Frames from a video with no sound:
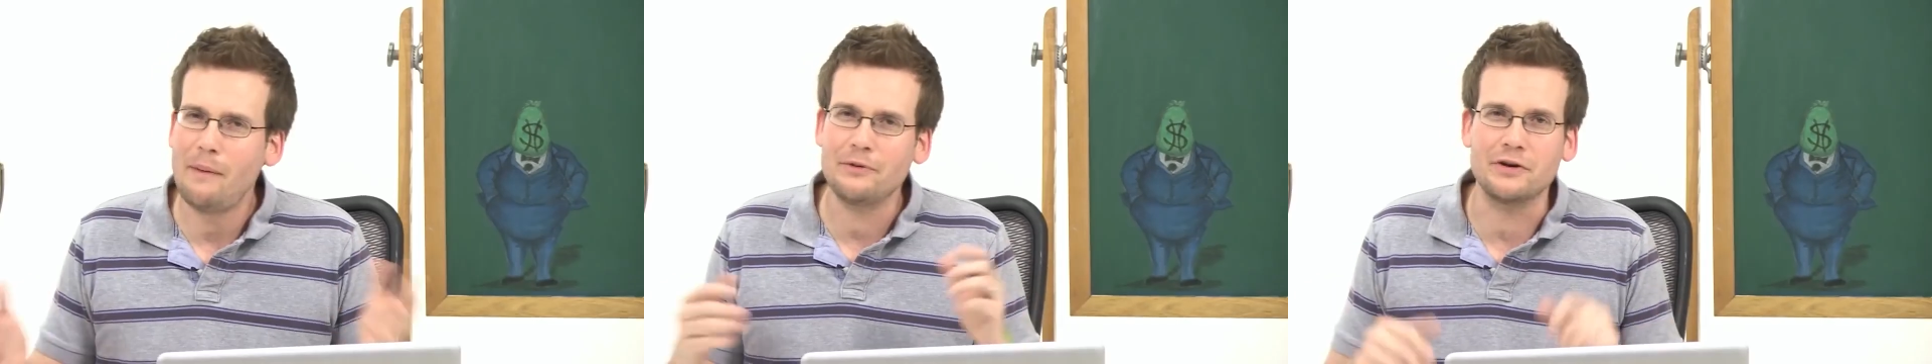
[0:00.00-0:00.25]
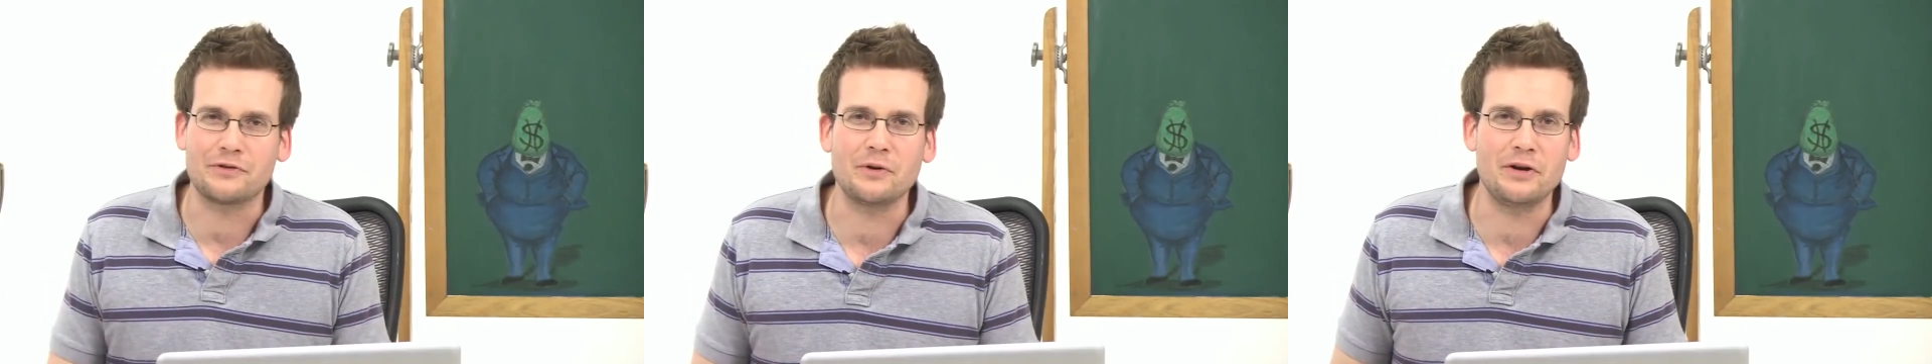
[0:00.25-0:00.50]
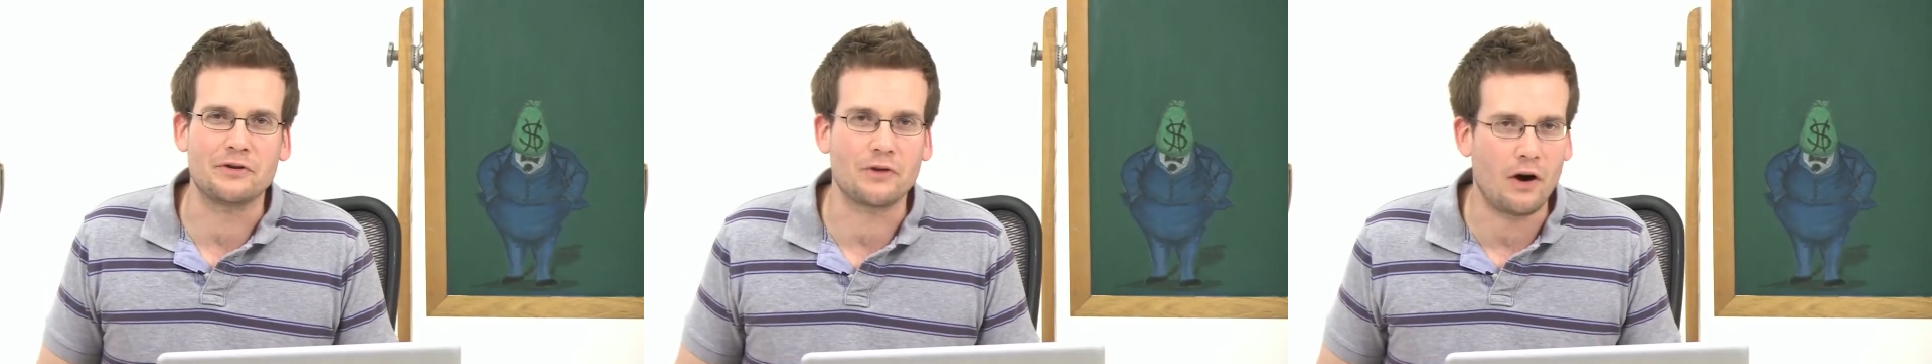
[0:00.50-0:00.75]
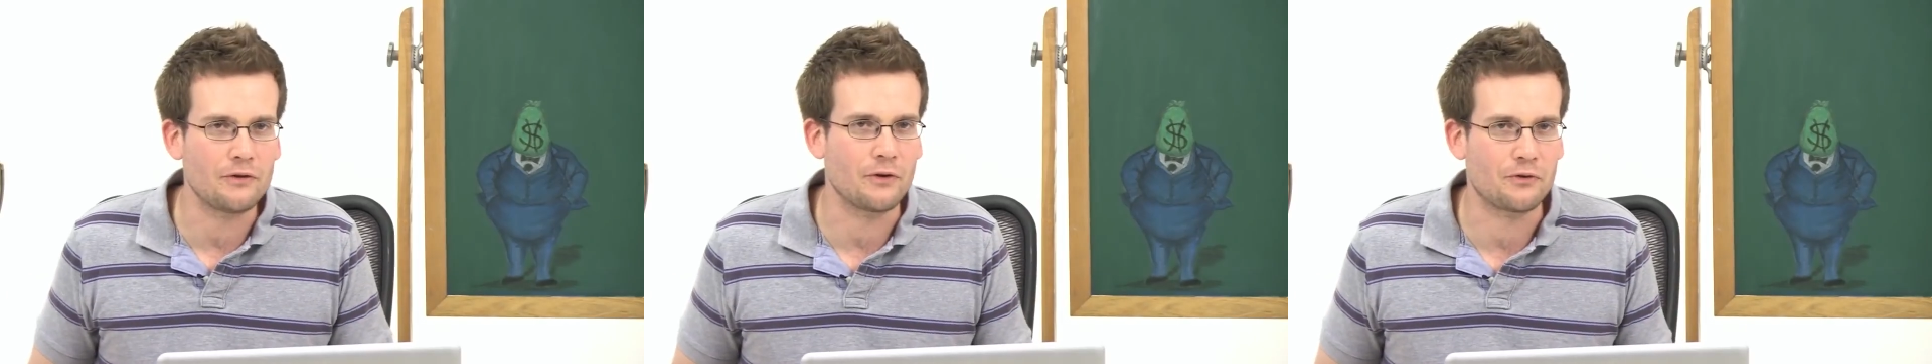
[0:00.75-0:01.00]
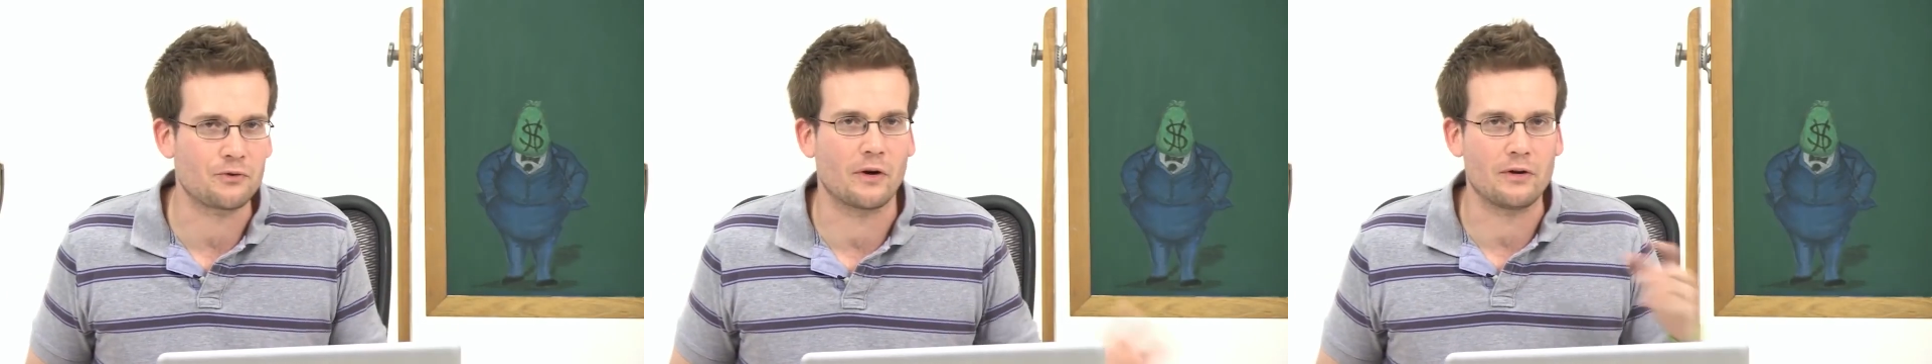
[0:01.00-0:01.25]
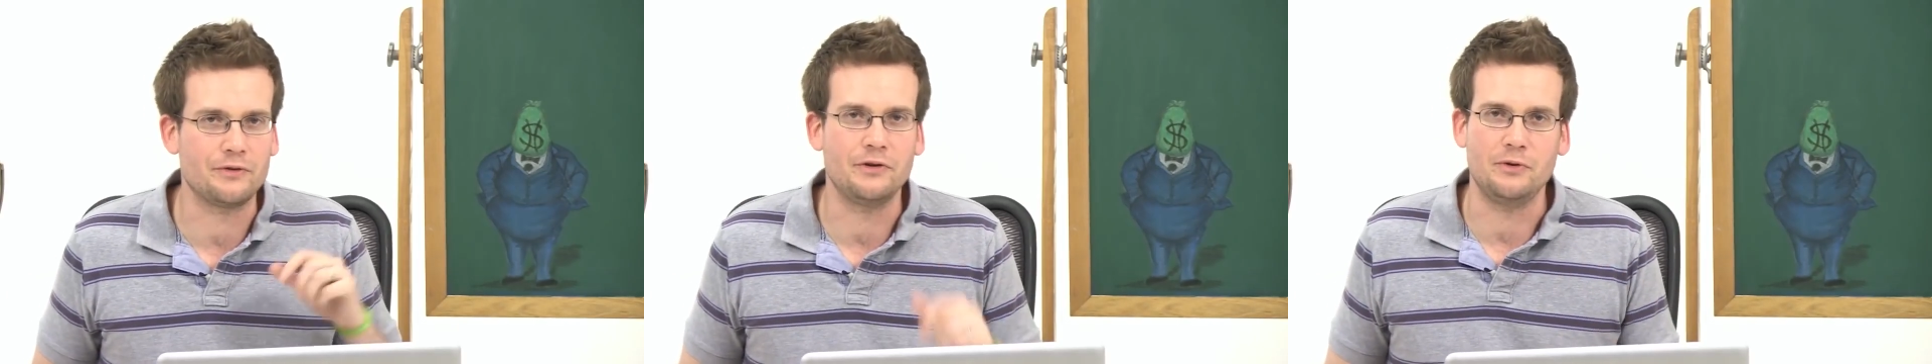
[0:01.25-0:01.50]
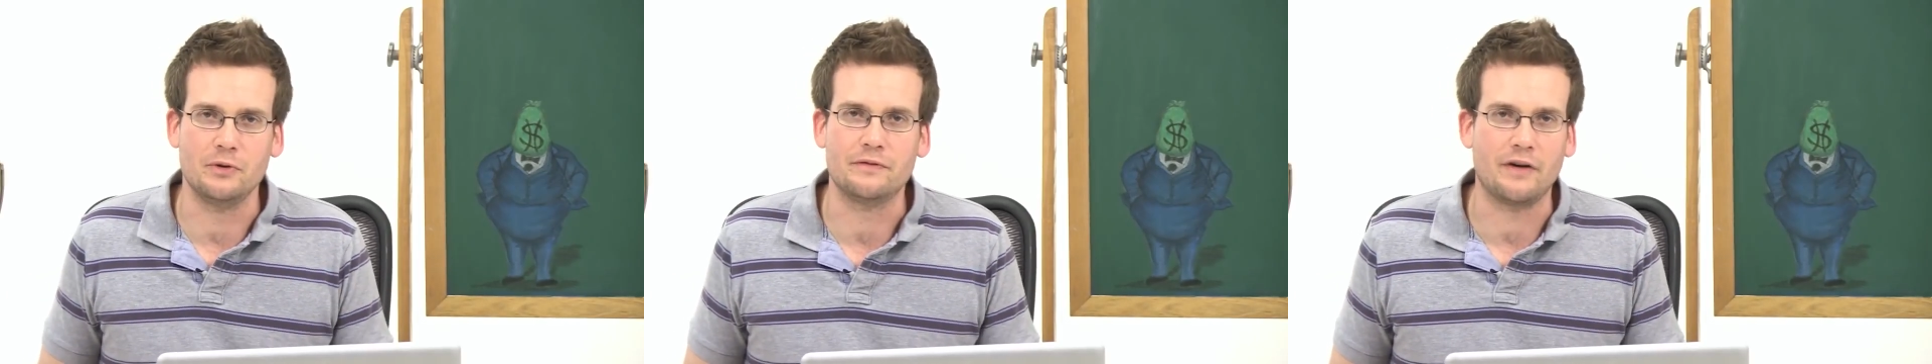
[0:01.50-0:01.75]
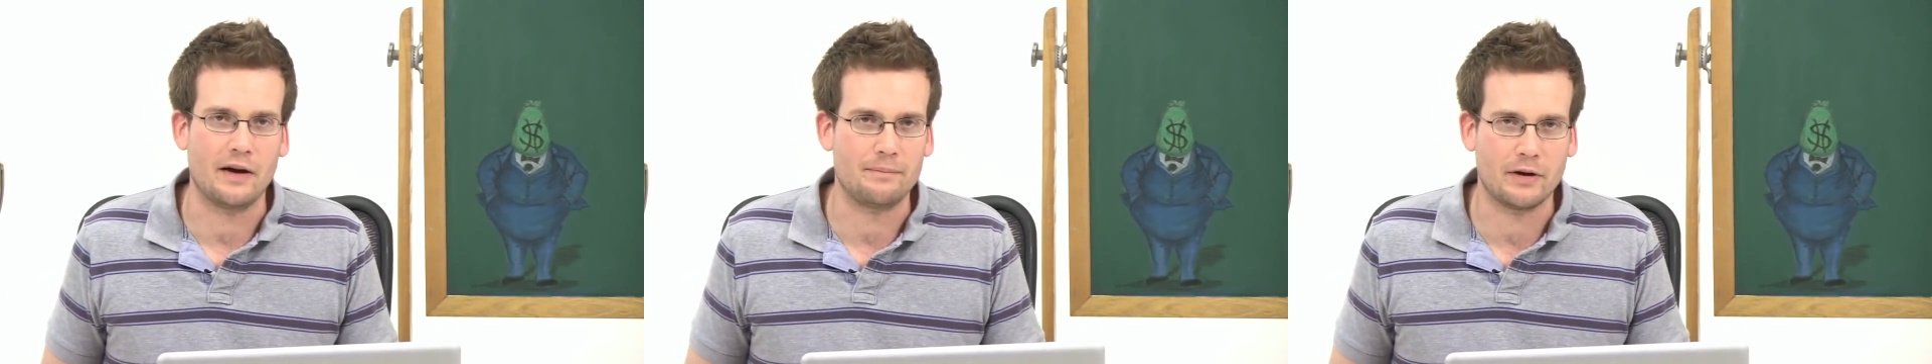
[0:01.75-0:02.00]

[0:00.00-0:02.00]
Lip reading: Populist leaders also struggled to unify